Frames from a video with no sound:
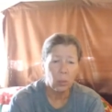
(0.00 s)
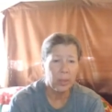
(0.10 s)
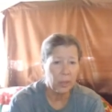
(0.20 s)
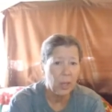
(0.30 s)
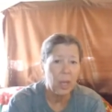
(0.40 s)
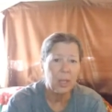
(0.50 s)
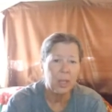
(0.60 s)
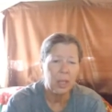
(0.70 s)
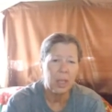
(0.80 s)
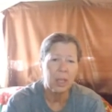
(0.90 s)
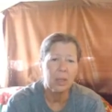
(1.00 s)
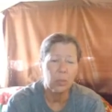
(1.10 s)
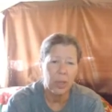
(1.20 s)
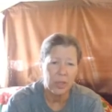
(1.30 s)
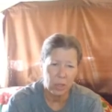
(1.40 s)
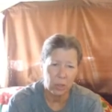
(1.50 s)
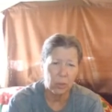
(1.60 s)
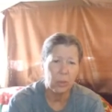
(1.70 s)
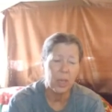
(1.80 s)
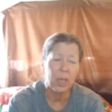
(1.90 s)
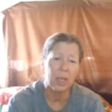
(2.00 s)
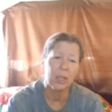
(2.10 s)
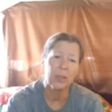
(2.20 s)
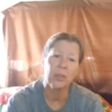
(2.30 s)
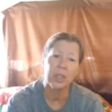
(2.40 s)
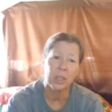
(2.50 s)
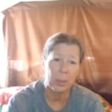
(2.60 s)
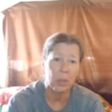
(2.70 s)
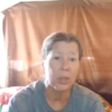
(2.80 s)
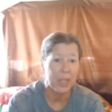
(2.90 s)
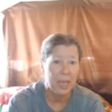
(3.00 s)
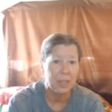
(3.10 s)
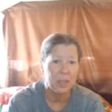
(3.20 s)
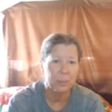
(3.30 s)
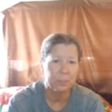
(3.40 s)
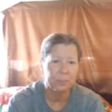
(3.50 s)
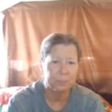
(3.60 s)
We are not a rescue in the typical sense.